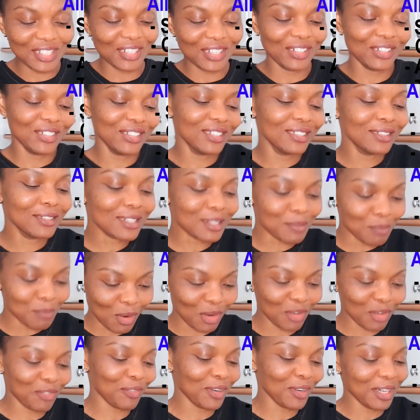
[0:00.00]
So
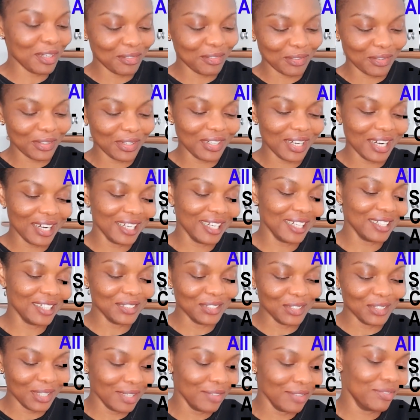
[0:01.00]
smoke flavor, I
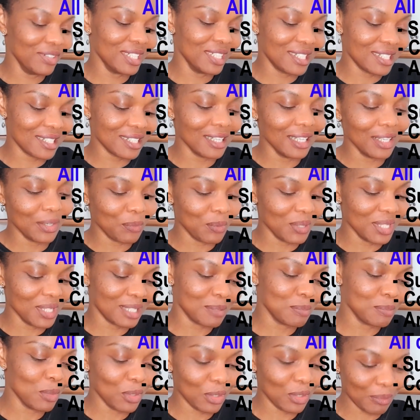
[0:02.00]
don't know if it's liquid
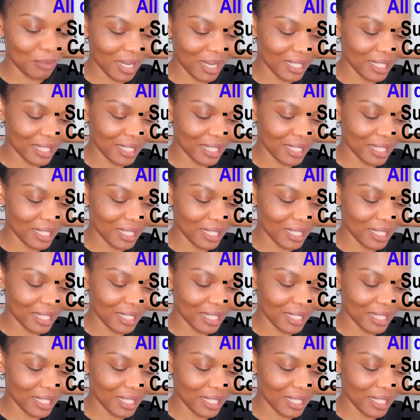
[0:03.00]
smoke,